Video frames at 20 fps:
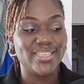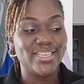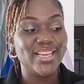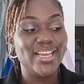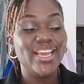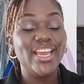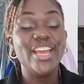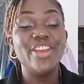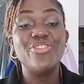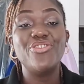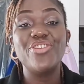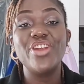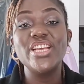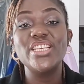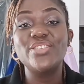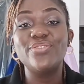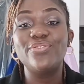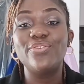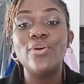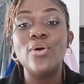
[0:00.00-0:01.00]
a dress
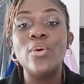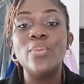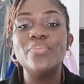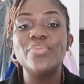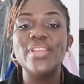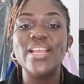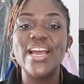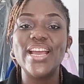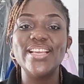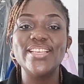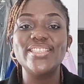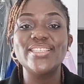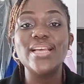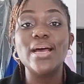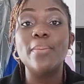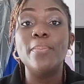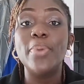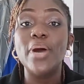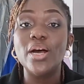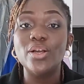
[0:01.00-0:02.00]
form that is
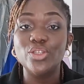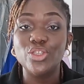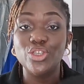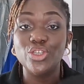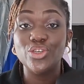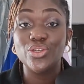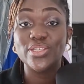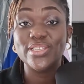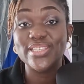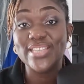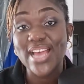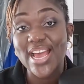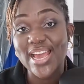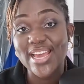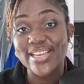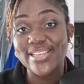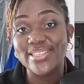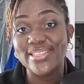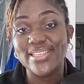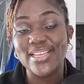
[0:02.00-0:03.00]
about your
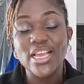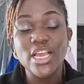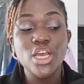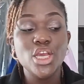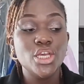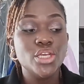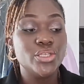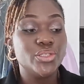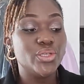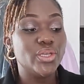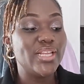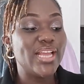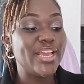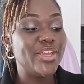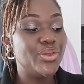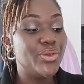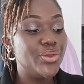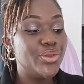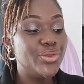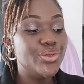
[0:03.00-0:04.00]
size so that you
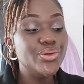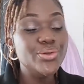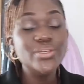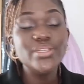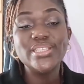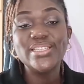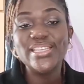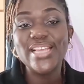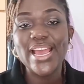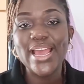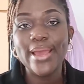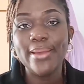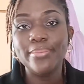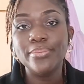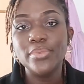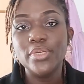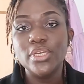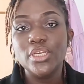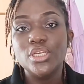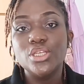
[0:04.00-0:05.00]
use them
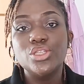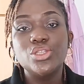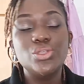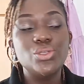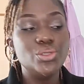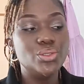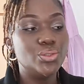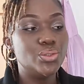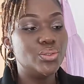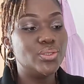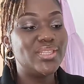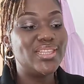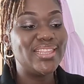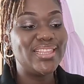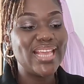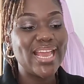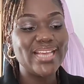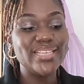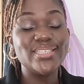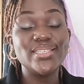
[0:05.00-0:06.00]
to
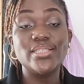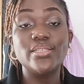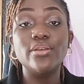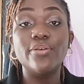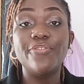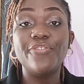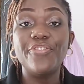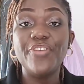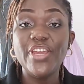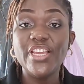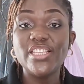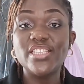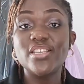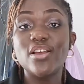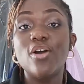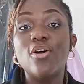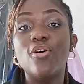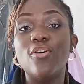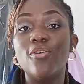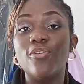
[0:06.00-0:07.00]
test the fit
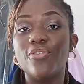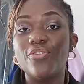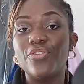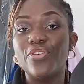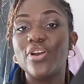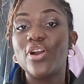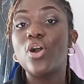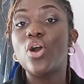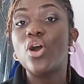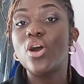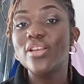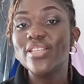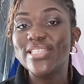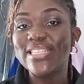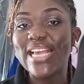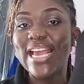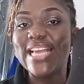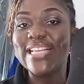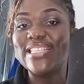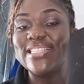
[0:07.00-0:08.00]
of
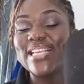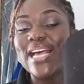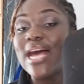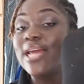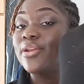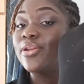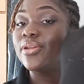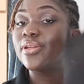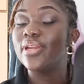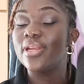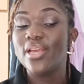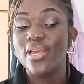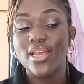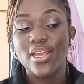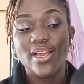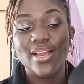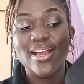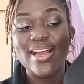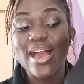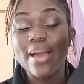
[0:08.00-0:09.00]
corsets and
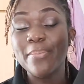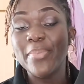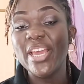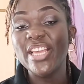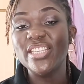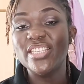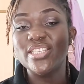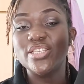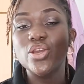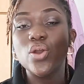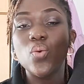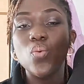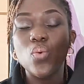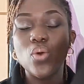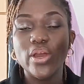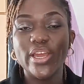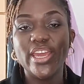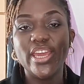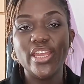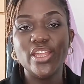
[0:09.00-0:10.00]
garments you're
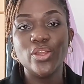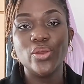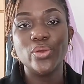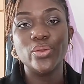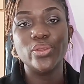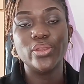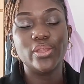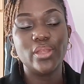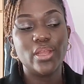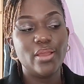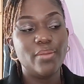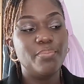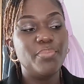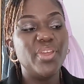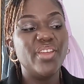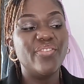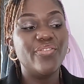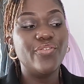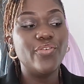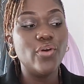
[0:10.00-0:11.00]
working on
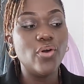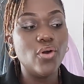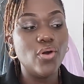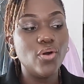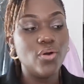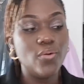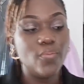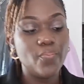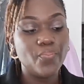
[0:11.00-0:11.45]
before